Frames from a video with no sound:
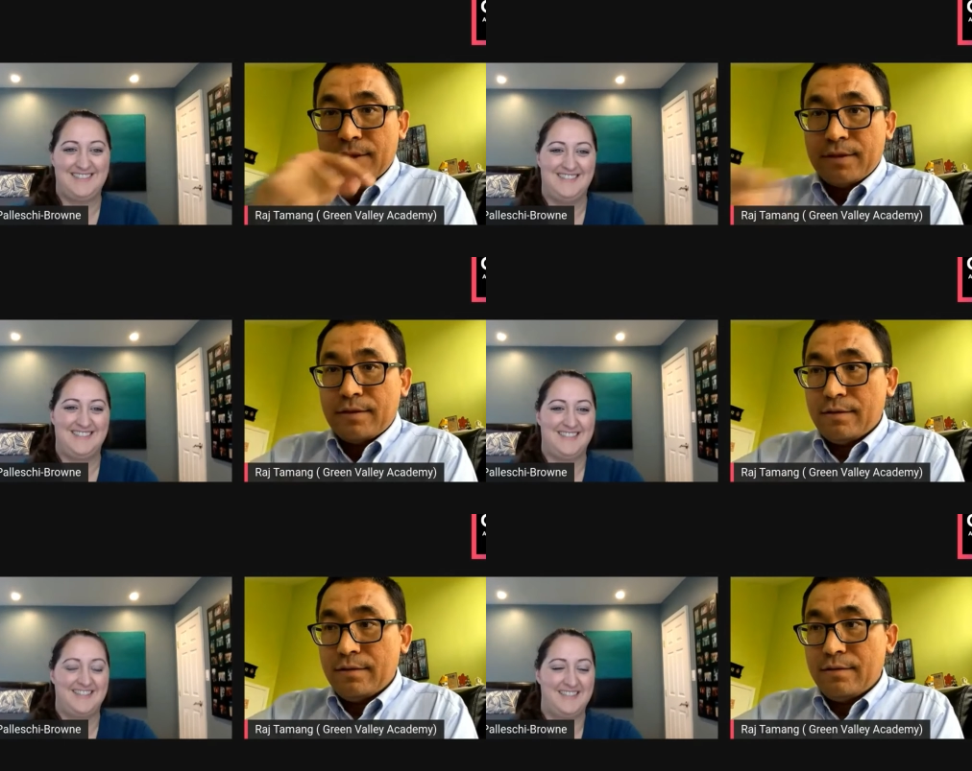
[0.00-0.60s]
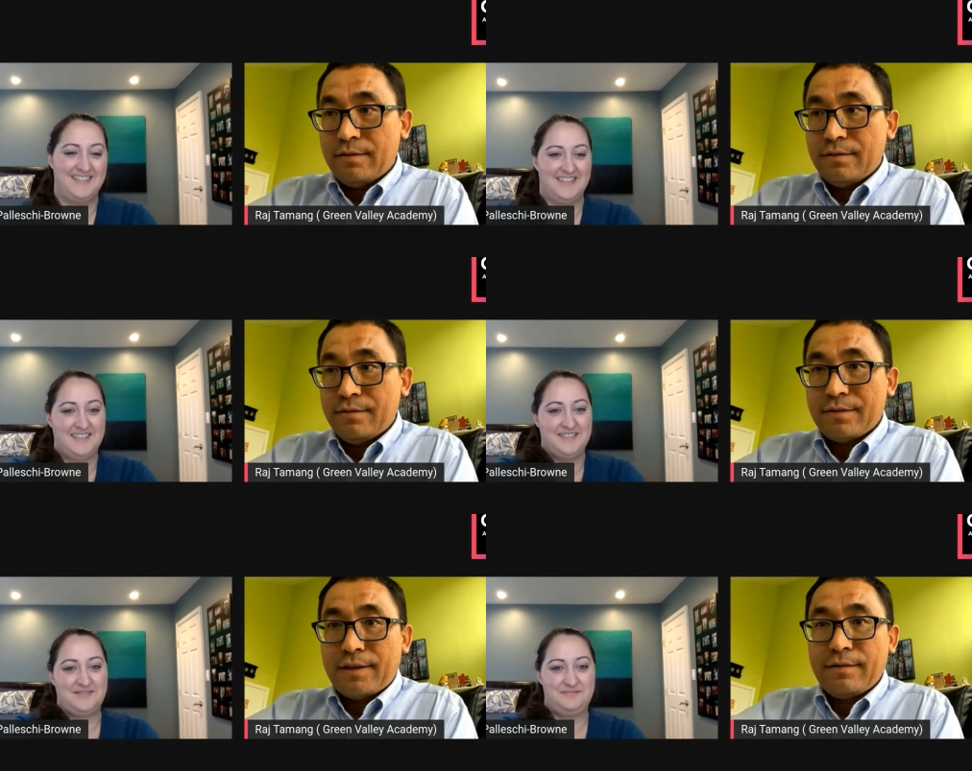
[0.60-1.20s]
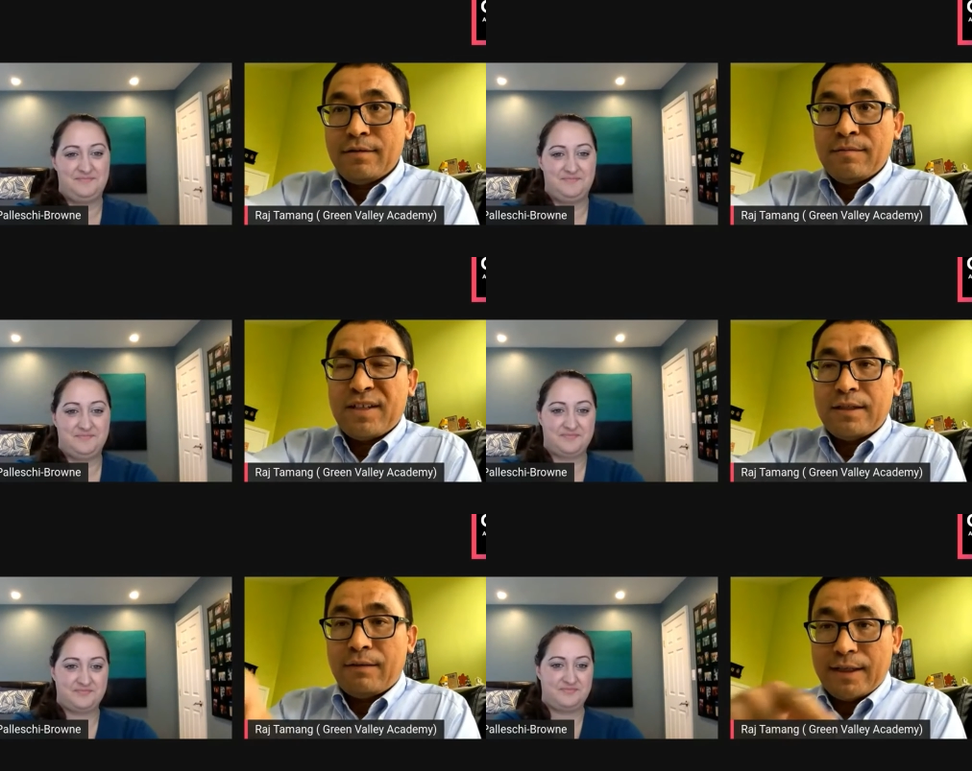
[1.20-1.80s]
Speaker 1: okay because now i
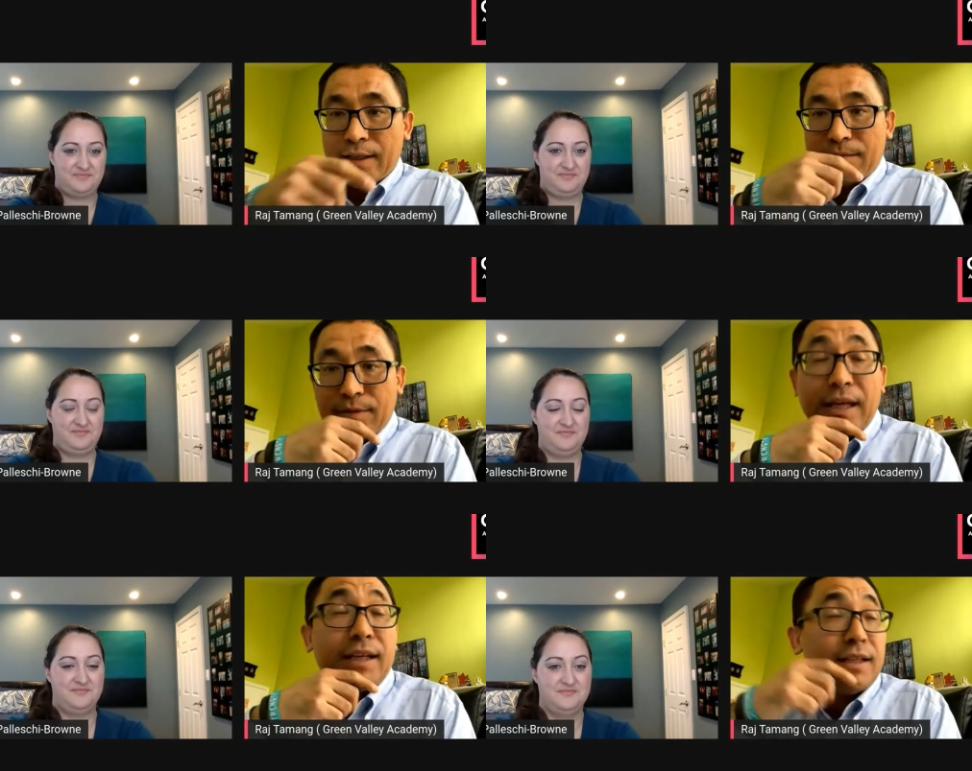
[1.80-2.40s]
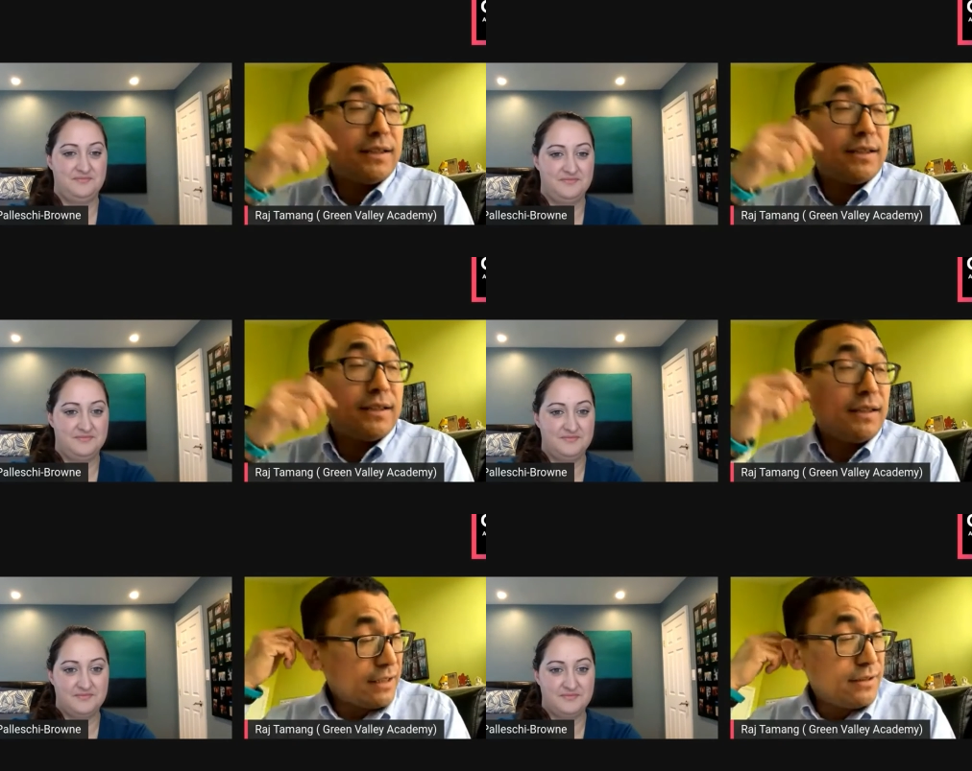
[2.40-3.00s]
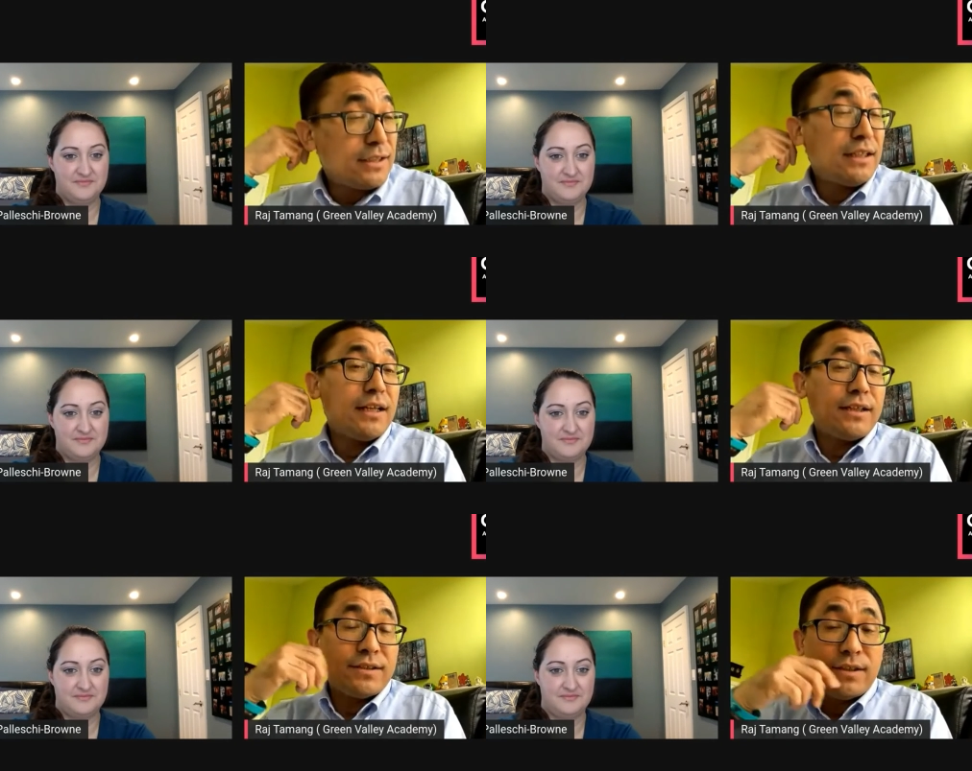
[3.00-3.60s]
can i can actually clearly
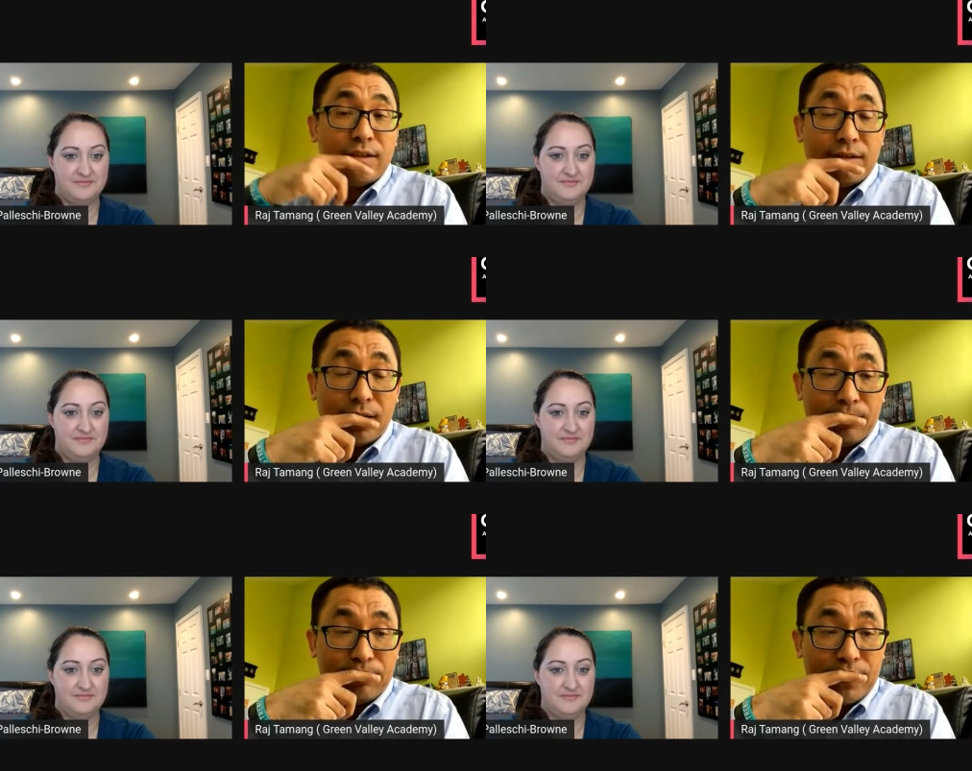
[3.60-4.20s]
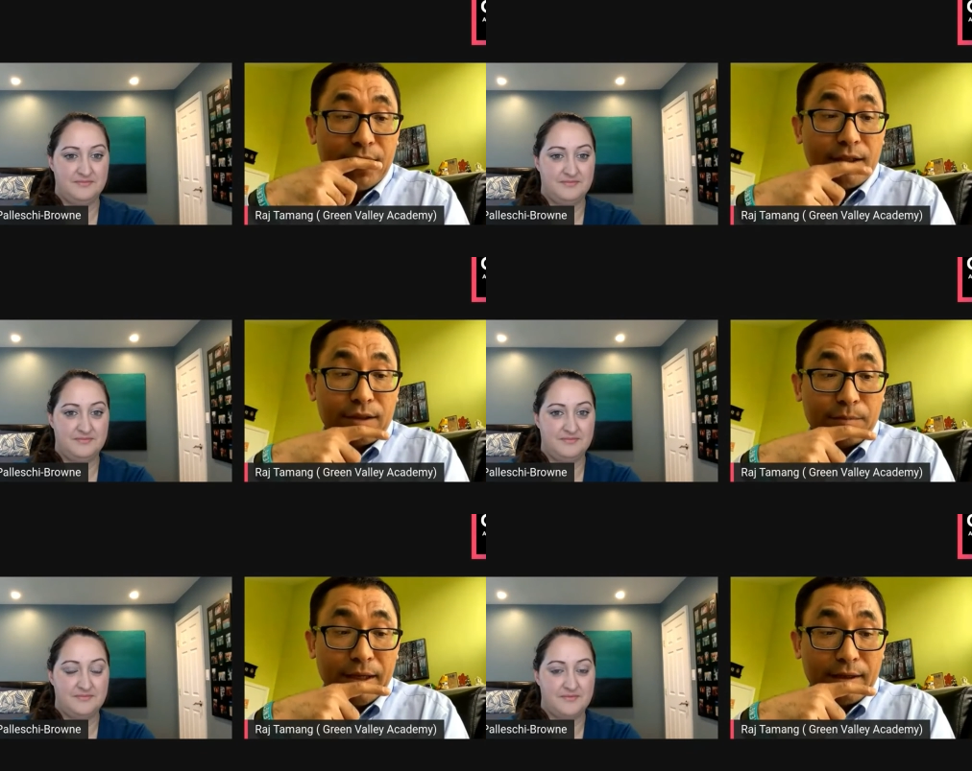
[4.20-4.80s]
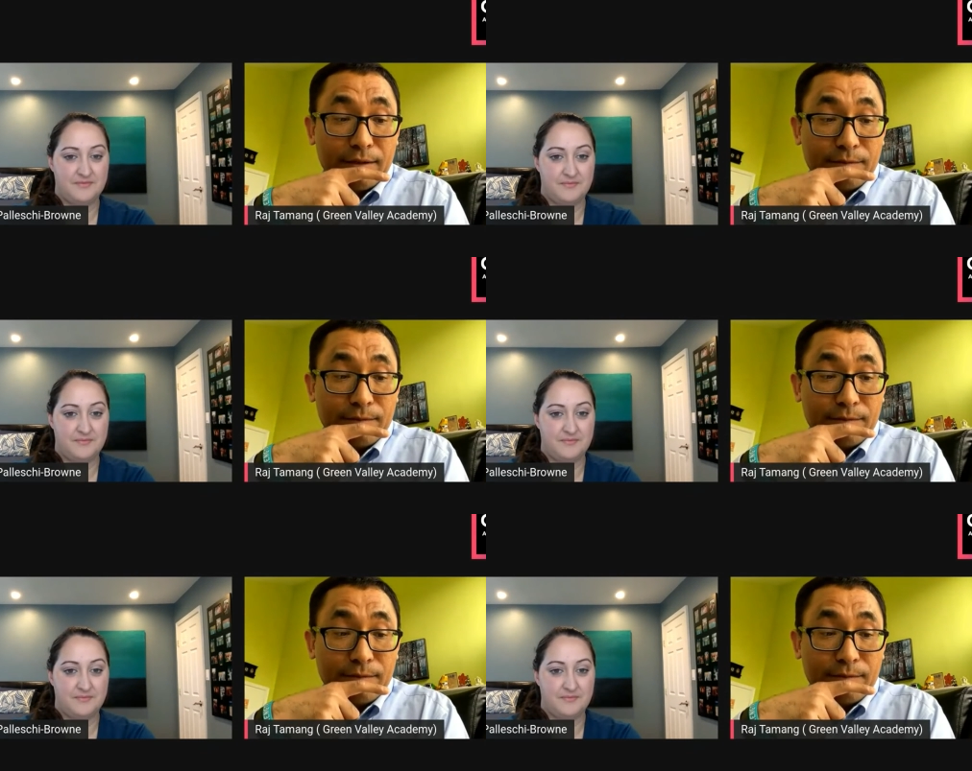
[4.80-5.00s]
see um, hear you better than